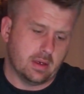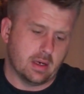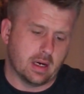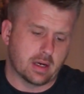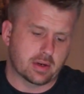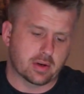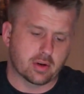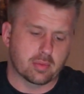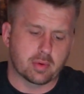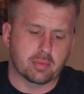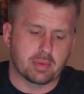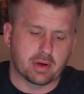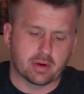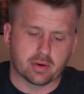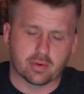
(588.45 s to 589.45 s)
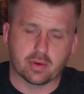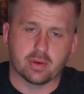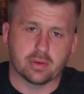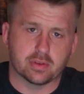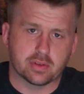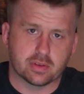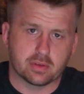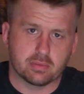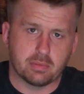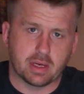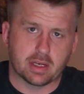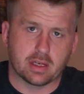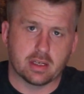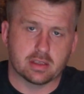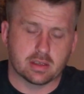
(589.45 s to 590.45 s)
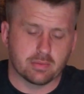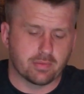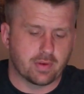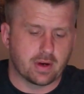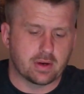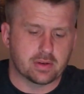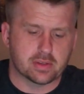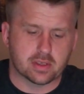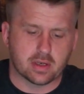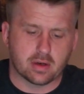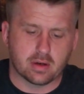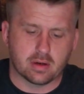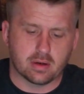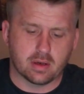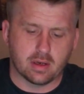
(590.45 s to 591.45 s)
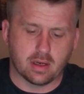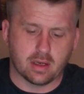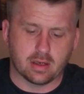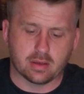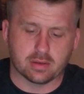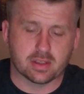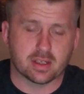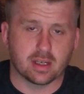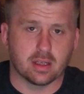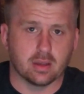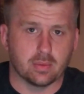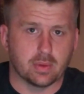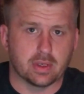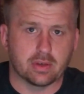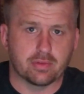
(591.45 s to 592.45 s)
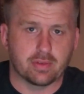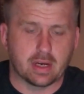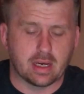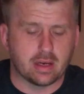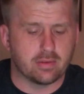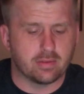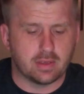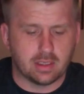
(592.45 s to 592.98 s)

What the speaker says: Gerber Bear Grylls Magnesium Fire Starter on a scale of 1 to 5.